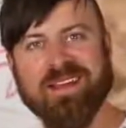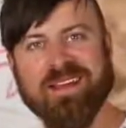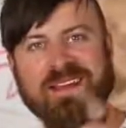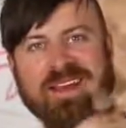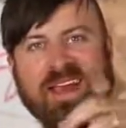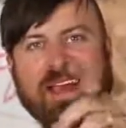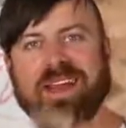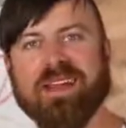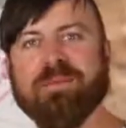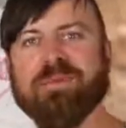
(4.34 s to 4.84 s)
And
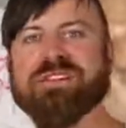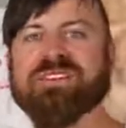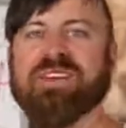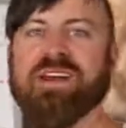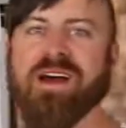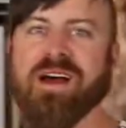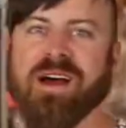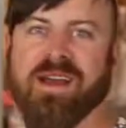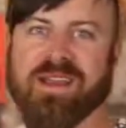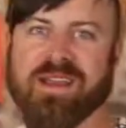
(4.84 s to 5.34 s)

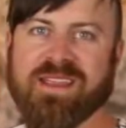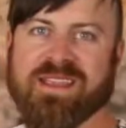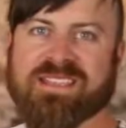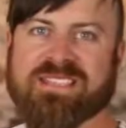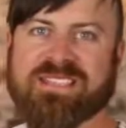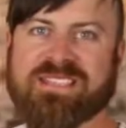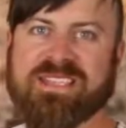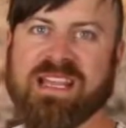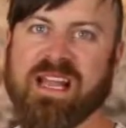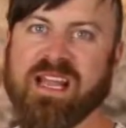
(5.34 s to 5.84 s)
Amazon is
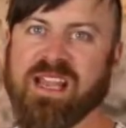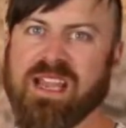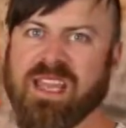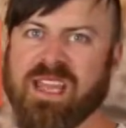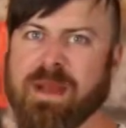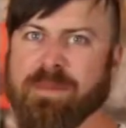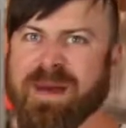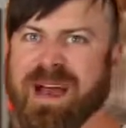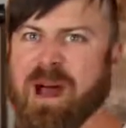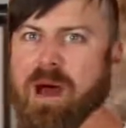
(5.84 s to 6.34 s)
selling
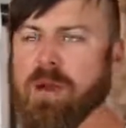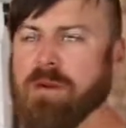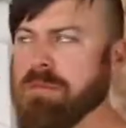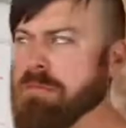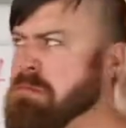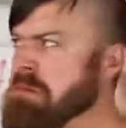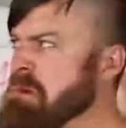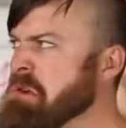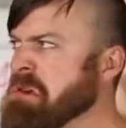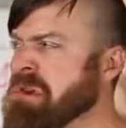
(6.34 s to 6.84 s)
about,
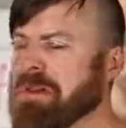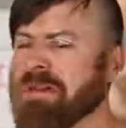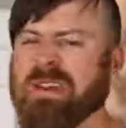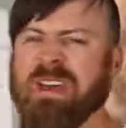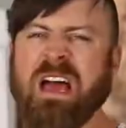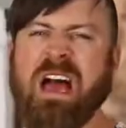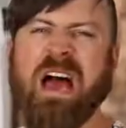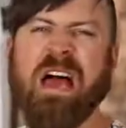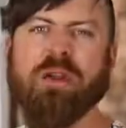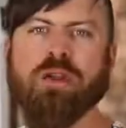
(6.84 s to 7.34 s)

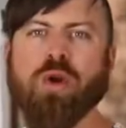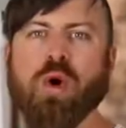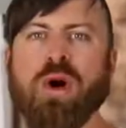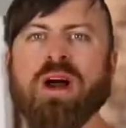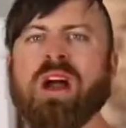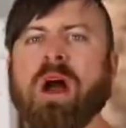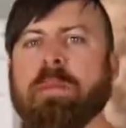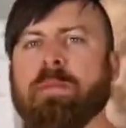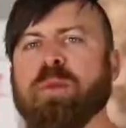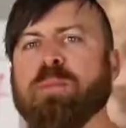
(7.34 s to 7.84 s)
I don't know, a
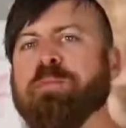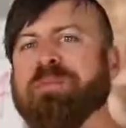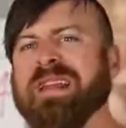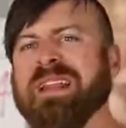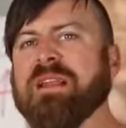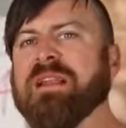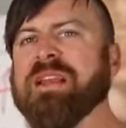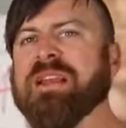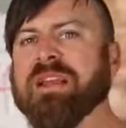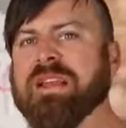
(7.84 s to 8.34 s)
couple $1
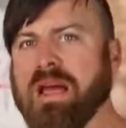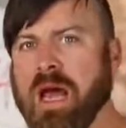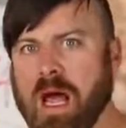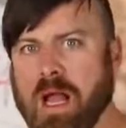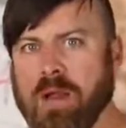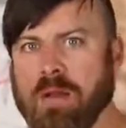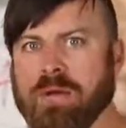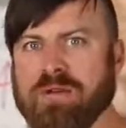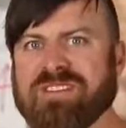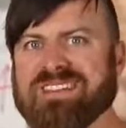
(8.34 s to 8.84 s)
billion
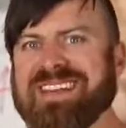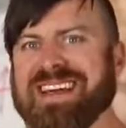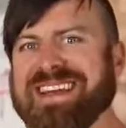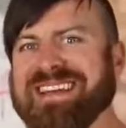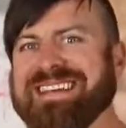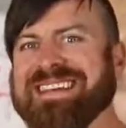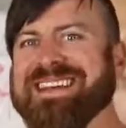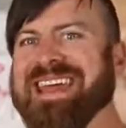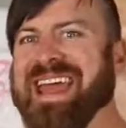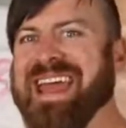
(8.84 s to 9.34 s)
a
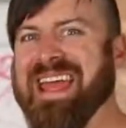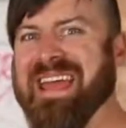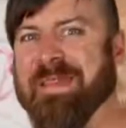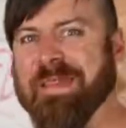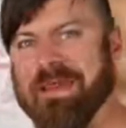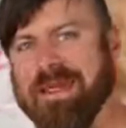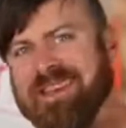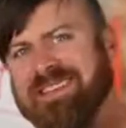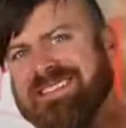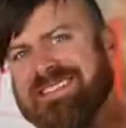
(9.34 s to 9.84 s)
day.
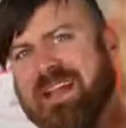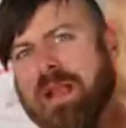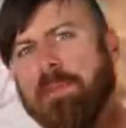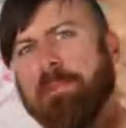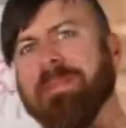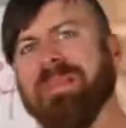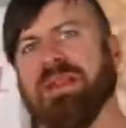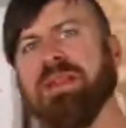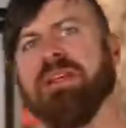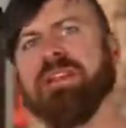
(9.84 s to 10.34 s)
They sell
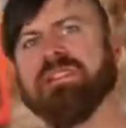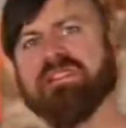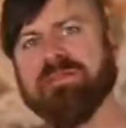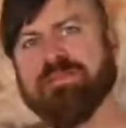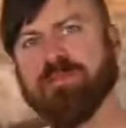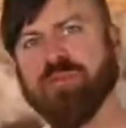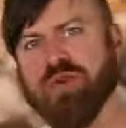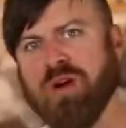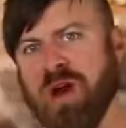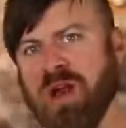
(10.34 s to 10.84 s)
millions
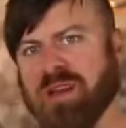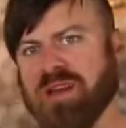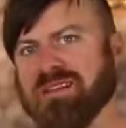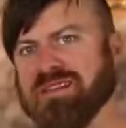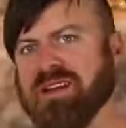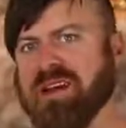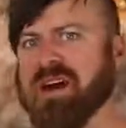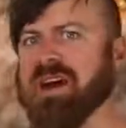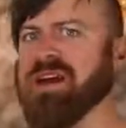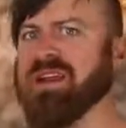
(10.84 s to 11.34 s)
of products
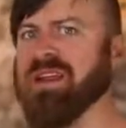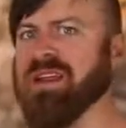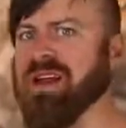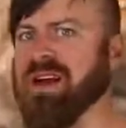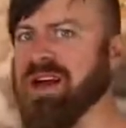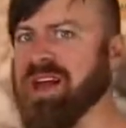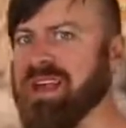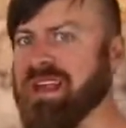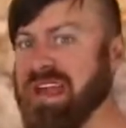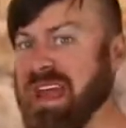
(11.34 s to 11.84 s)

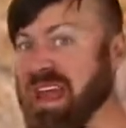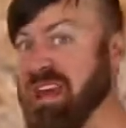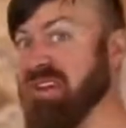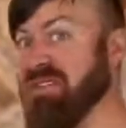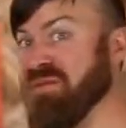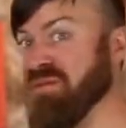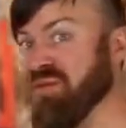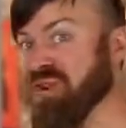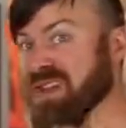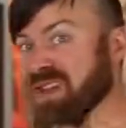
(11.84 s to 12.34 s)
online
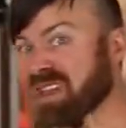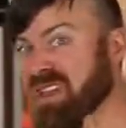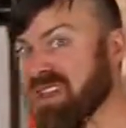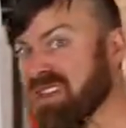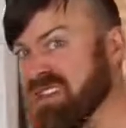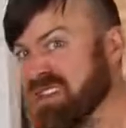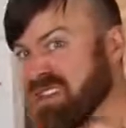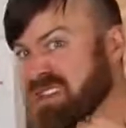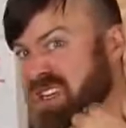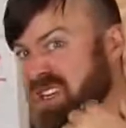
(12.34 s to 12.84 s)
every
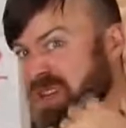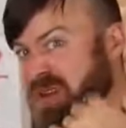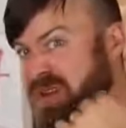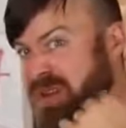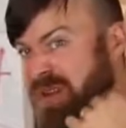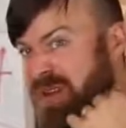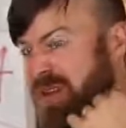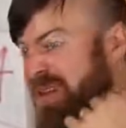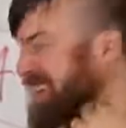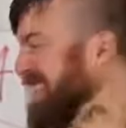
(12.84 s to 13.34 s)

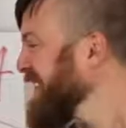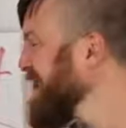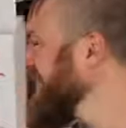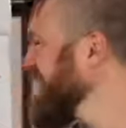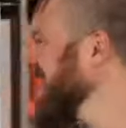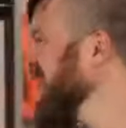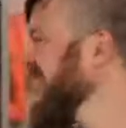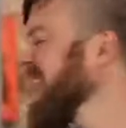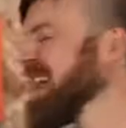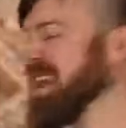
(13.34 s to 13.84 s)
single
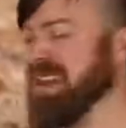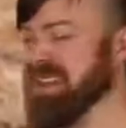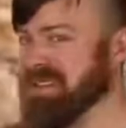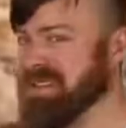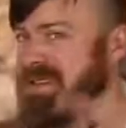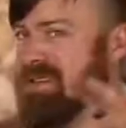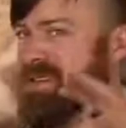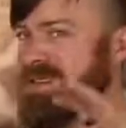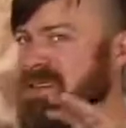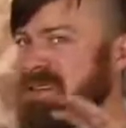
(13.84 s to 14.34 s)
day.
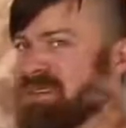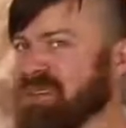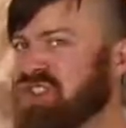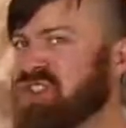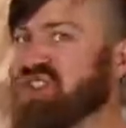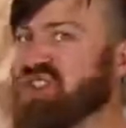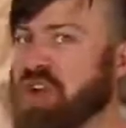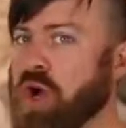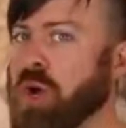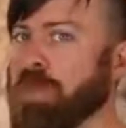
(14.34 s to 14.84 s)
It's the
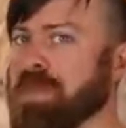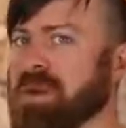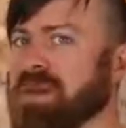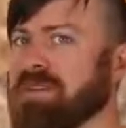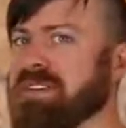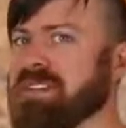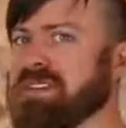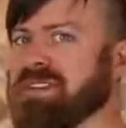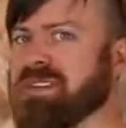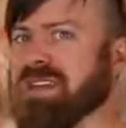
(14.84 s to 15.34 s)
scope of
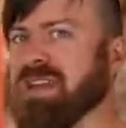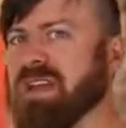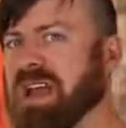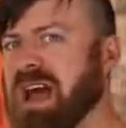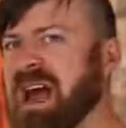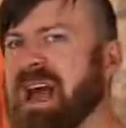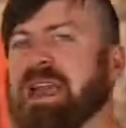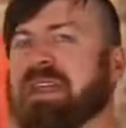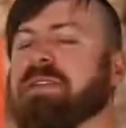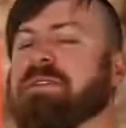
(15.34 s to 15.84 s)
it is
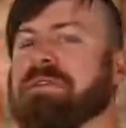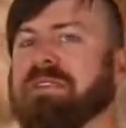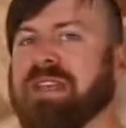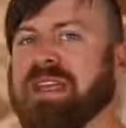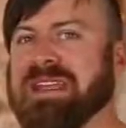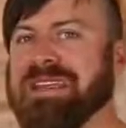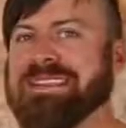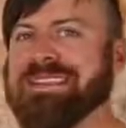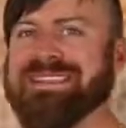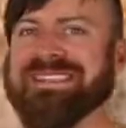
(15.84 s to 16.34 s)
kind of
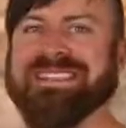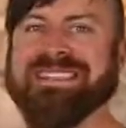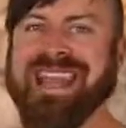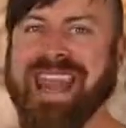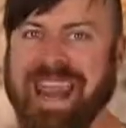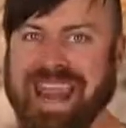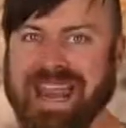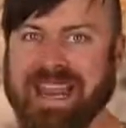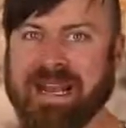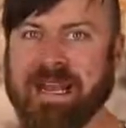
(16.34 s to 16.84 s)

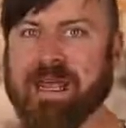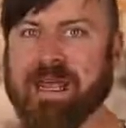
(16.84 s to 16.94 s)
insane.